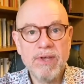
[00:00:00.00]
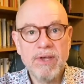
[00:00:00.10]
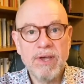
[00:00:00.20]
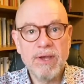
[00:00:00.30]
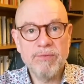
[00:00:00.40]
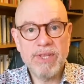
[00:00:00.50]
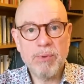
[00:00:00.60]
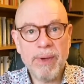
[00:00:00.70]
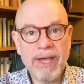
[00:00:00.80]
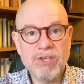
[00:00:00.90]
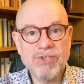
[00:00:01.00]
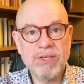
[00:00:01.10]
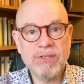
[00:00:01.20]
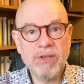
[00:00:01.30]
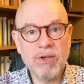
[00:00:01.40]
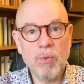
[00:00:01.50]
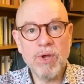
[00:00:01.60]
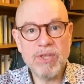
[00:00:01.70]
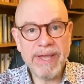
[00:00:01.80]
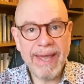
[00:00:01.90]
Read the packaging, look at what
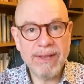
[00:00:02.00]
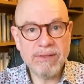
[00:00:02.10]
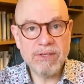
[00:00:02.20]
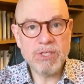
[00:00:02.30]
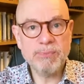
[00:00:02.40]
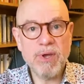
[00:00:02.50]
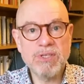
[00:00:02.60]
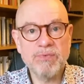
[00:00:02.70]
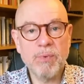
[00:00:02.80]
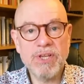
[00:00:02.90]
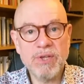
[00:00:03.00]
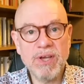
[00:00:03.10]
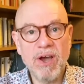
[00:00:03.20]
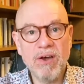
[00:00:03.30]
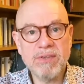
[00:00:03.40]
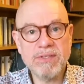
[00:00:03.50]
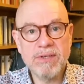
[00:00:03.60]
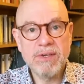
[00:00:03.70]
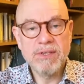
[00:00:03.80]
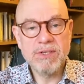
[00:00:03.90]
you can dispose of and what you can't.
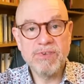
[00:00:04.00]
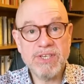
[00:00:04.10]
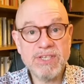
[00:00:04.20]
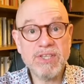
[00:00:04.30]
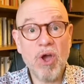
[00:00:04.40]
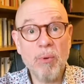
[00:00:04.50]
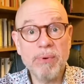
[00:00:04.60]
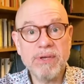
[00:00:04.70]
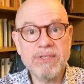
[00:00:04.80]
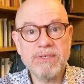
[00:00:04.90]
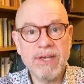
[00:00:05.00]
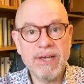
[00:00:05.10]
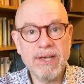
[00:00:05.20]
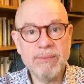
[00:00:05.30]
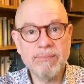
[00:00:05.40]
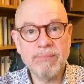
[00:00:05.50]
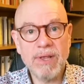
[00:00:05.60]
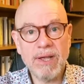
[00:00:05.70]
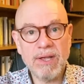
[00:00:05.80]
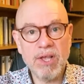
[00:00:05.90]
So if it's a Starbucks
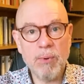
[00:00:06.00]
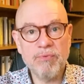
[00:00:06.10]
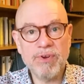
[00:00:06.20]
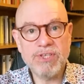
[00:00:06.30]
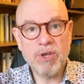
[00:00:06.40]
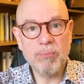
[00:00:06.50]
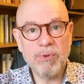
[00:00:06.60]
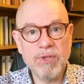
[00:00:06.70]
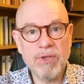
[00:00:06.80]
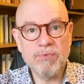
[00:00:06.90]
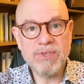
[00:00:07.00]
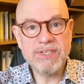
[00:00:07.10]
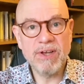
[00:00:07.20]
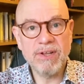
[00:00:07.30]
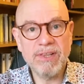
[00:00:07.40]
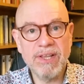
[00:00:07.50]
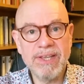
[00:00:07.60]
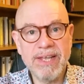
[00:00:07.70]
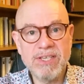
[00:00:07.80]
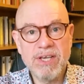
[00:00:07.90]
a cup, for example, you can recycle the
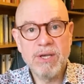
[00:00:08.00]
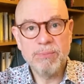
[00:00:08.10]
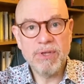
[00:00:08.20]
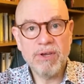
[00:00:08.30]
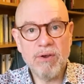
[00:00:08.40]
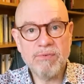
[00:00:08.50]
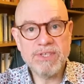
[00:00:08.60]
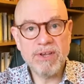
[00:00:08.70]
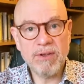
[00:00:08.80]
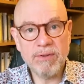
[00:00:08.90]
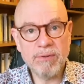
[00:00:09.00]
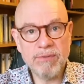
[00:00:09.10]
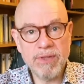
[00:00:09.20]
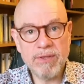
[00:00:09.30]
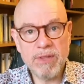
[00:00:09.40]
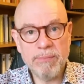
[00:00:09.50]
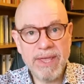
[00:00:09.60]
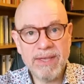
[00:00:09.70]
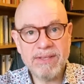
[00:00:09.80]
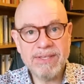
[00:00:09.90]
lid, but you can't recycle the main
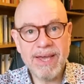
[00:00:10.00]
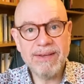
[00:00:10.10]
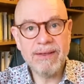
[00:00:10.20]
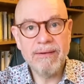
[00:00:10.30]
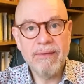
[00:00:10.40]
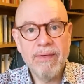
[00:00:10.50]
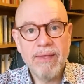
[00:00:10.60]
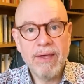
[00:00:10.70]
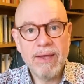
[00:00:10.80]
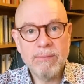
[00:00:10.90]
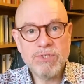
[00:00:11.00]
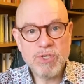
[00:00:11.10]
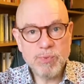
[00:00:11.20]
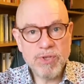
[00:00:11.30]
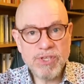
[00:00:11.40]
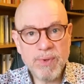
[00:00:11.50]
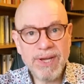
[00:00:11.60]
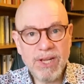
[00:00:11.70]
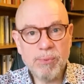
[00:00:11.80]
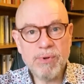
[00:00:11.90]
container. So it's worth doing a
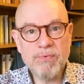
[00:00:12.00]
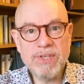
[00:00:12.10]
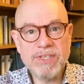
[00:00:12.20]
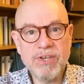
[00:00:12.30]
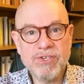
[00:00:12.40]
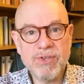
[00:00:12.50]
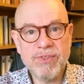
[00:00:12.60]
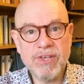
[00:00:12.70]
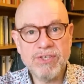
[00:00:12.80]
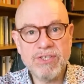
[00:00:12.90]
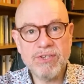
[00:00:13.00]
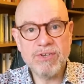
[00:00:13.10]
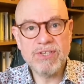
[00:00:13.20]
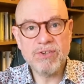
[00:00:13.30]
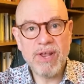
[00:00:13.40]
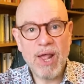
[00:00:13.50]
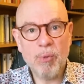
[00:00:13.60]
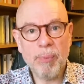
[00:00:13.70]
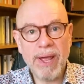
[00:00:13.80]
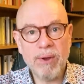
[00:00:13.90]
little bit of research, I think, just sort of
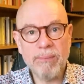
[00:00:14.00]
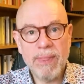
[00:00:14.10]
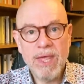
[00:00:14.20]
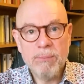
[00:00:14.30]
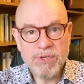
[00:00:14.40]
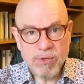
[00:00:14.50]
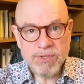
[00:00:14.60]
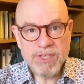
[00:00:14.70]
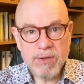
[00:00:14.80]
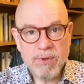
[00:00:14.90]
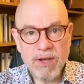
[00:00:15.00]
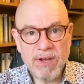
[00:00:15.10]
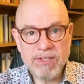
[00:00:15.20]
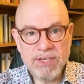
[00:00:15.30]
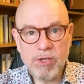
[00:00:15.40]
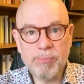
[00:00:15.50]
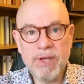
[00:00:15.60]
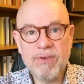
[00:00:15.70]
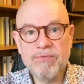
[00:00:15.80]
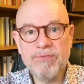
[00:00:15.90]
help out. But also, I did a little bit
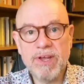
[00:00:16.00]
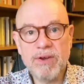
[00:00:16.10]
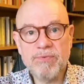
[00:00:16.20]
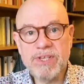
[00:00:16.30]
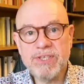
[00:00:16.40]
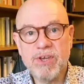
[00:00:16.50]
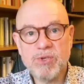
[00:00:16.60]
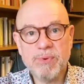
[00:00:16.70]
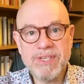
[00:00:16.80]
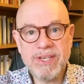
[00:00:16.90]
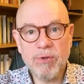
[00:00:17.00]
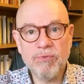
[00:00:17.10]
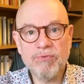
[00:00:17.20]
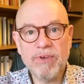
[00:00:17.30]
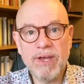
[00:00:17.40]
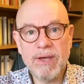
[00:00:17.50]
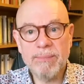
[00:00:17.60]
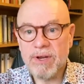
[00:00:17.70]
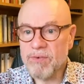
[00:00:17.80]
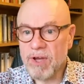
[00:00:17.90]
of research myself,
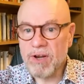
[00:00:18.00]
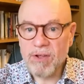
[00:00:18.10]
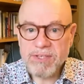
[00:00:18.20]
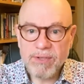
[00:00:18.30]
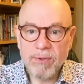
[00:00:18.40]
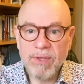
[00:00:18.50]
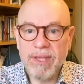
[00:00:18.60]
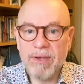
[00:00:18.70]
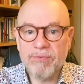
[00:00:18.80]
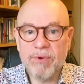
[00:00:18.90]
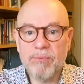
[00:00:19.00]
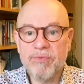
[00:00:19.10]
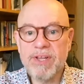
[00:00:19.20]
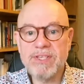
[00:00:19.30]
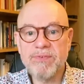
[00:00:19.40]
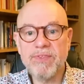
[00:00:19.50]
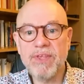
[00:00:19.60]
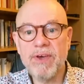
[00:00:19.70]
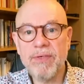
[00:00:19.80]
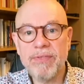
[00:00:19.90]
and I've got an article here from Friends of the
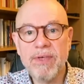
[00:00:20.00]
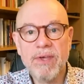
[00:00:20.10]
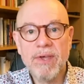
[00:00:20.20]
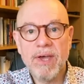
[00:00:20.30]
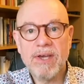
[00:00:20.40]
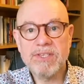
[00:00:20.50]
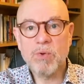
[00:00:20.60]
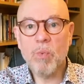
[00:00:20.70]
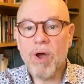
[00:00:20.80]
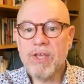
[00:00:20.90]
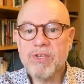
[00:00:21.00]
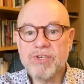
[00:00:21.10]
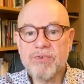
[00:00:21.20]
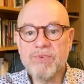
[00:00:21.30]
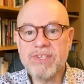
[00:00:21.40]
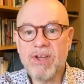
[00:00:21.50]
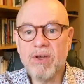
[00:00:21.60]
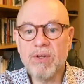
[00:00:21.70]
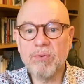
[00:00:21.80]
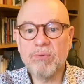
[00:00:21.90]
Earth as to why you should
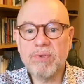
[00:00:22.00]
recycle.